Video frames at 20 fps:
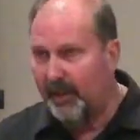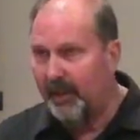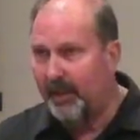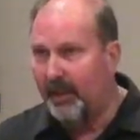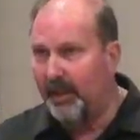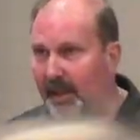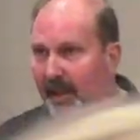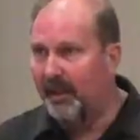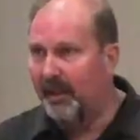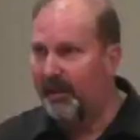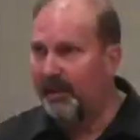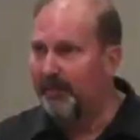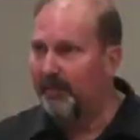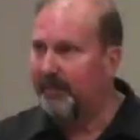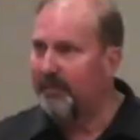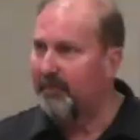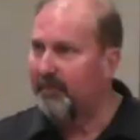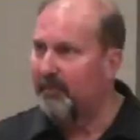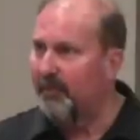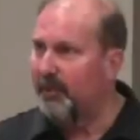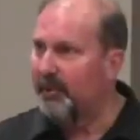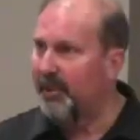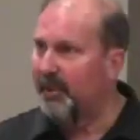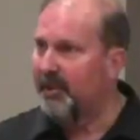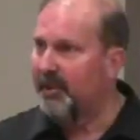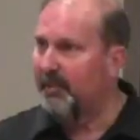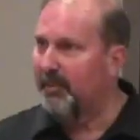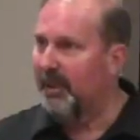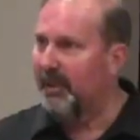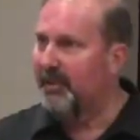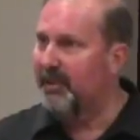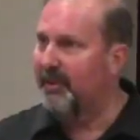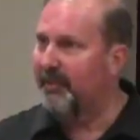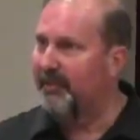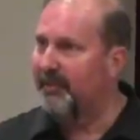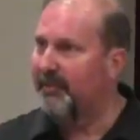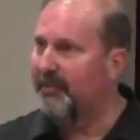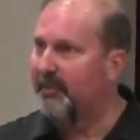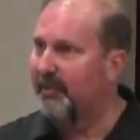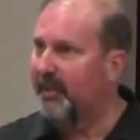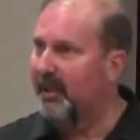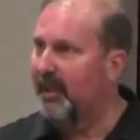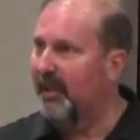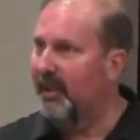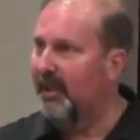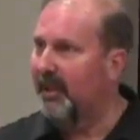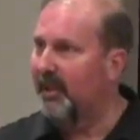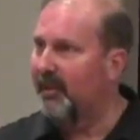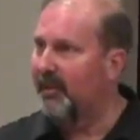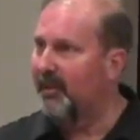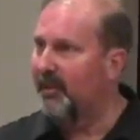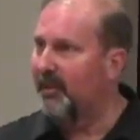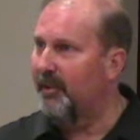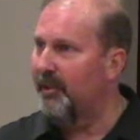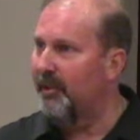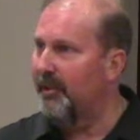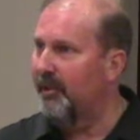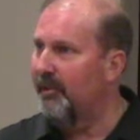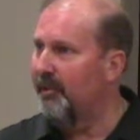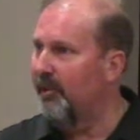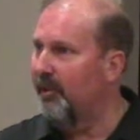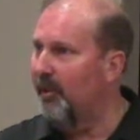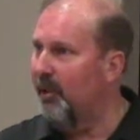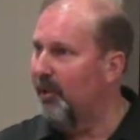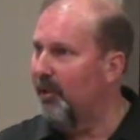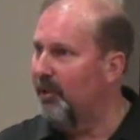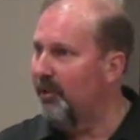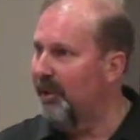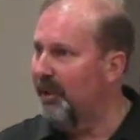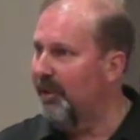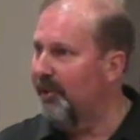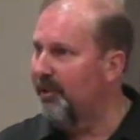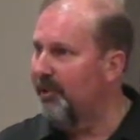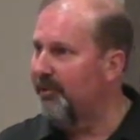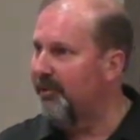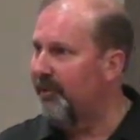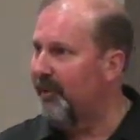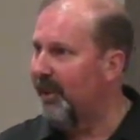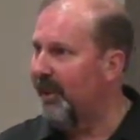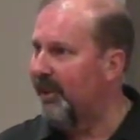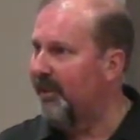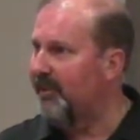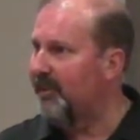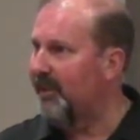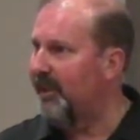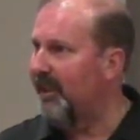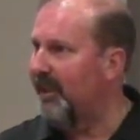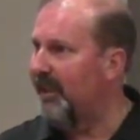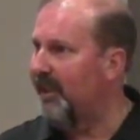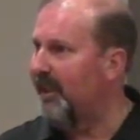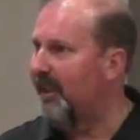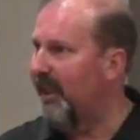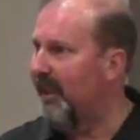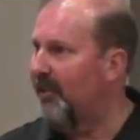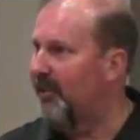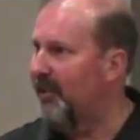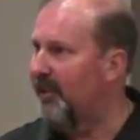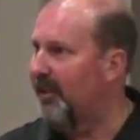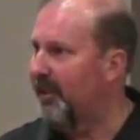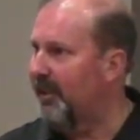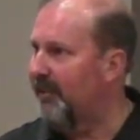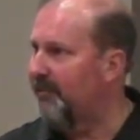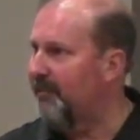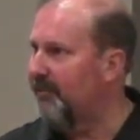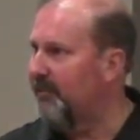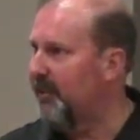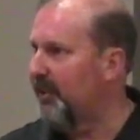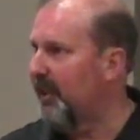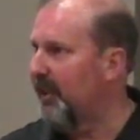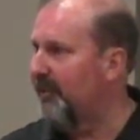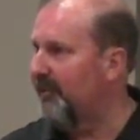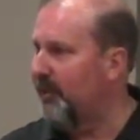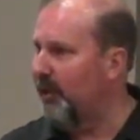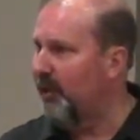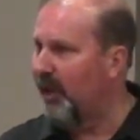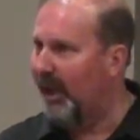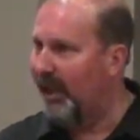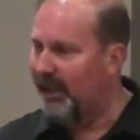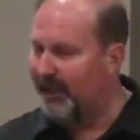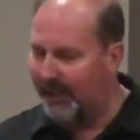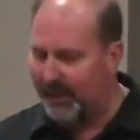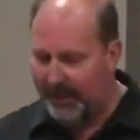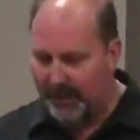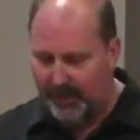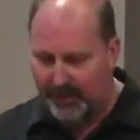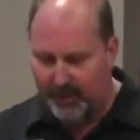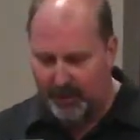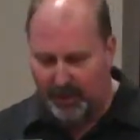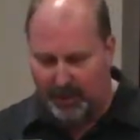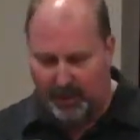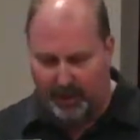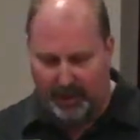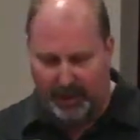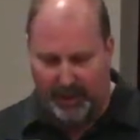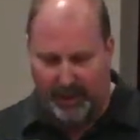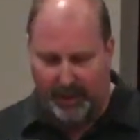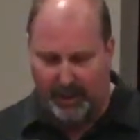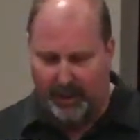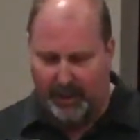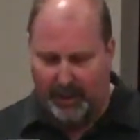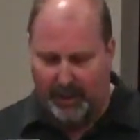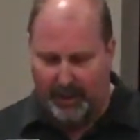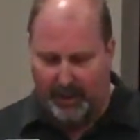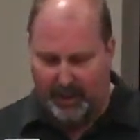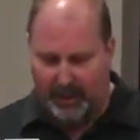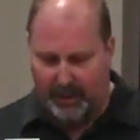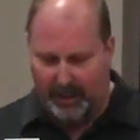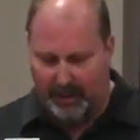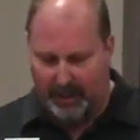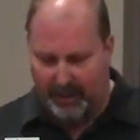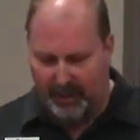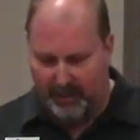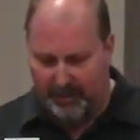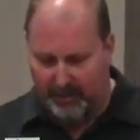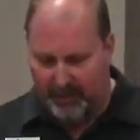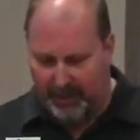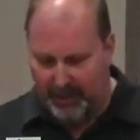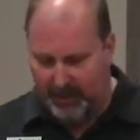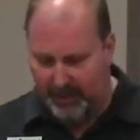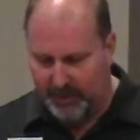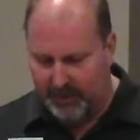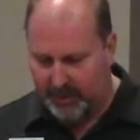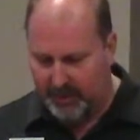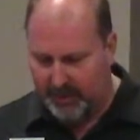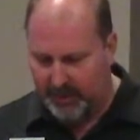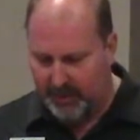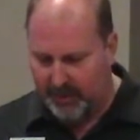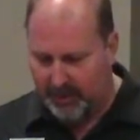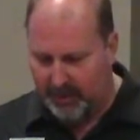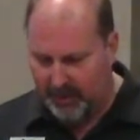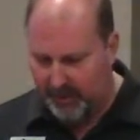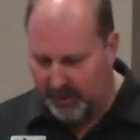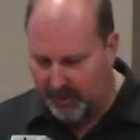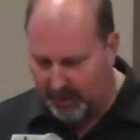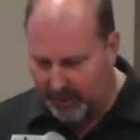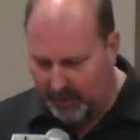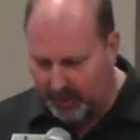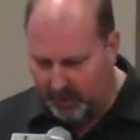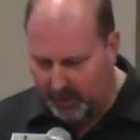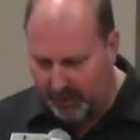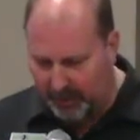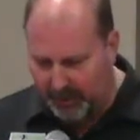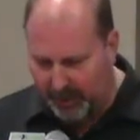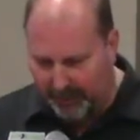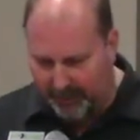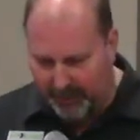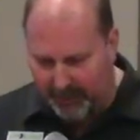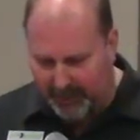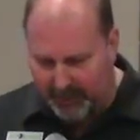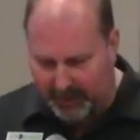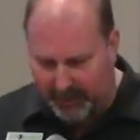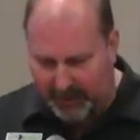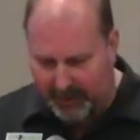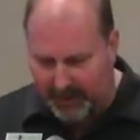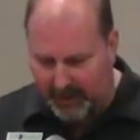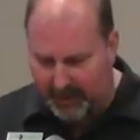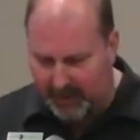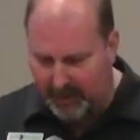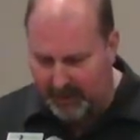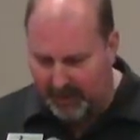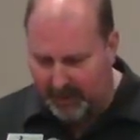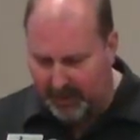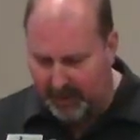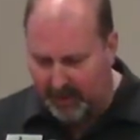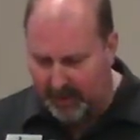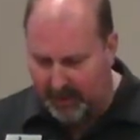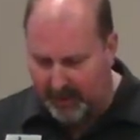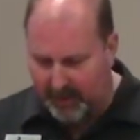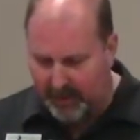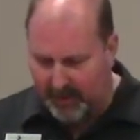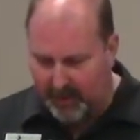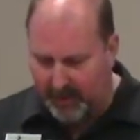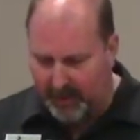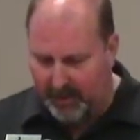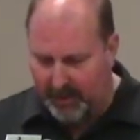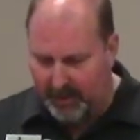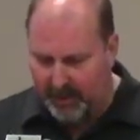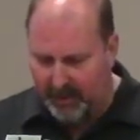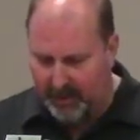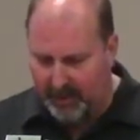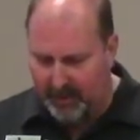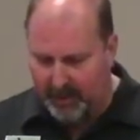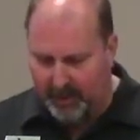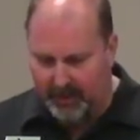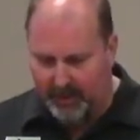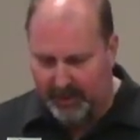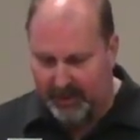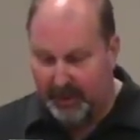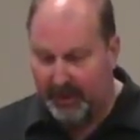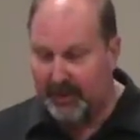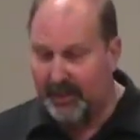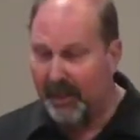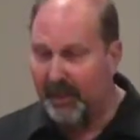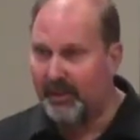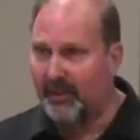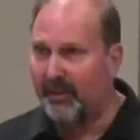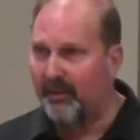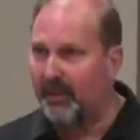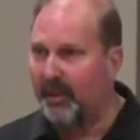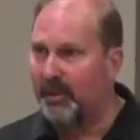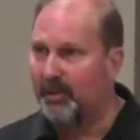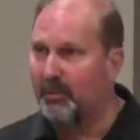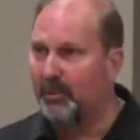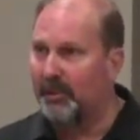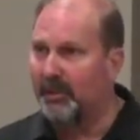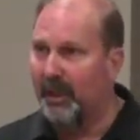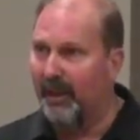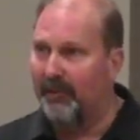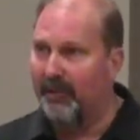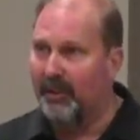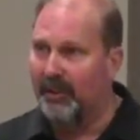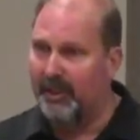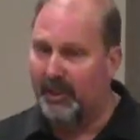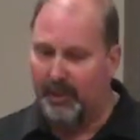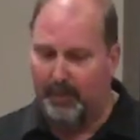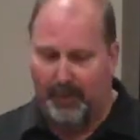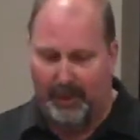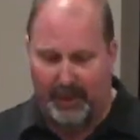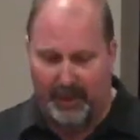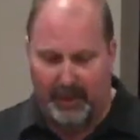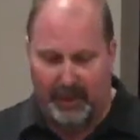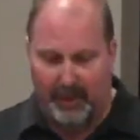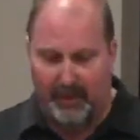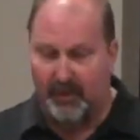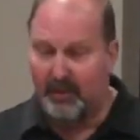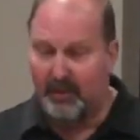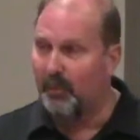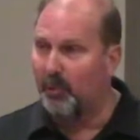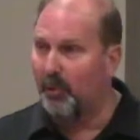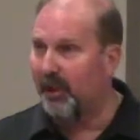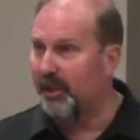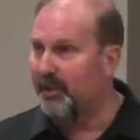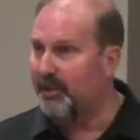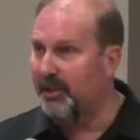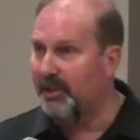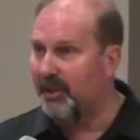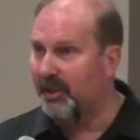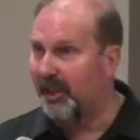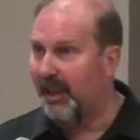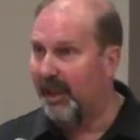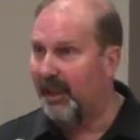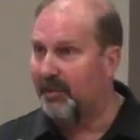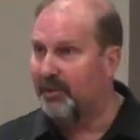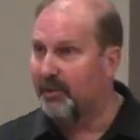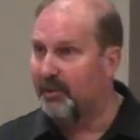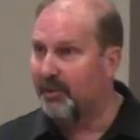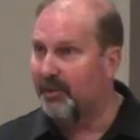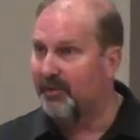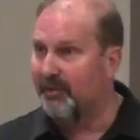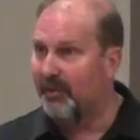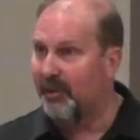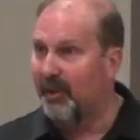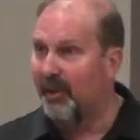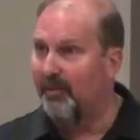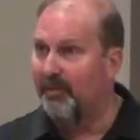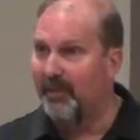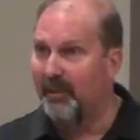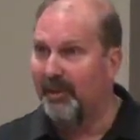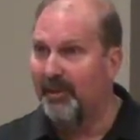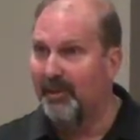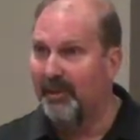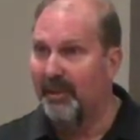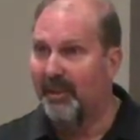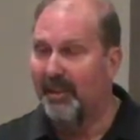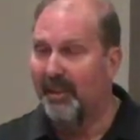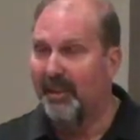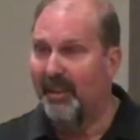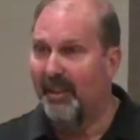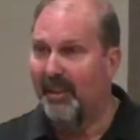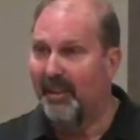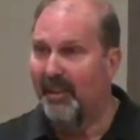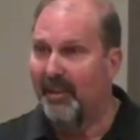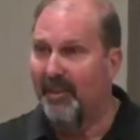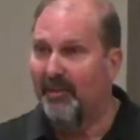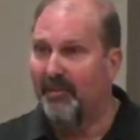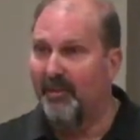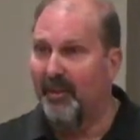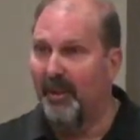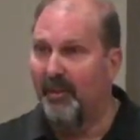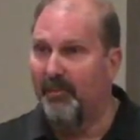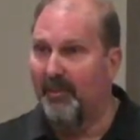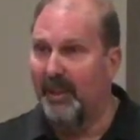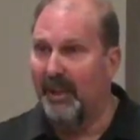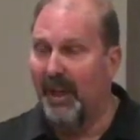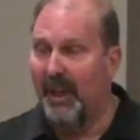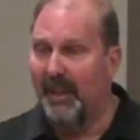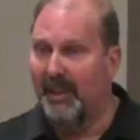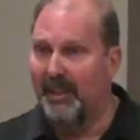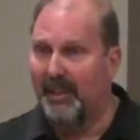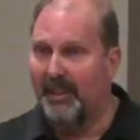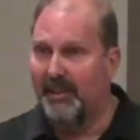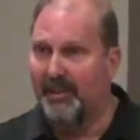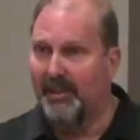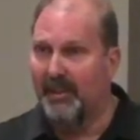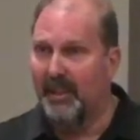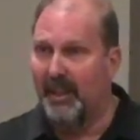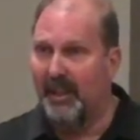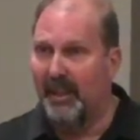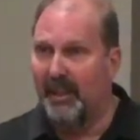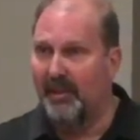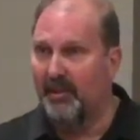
Um, we're just a bunch of uh, old and new friends getting together to share a few ideas. So um, this this will definitely uh, the success of this will definitely depend on questions and answers from from the audience today.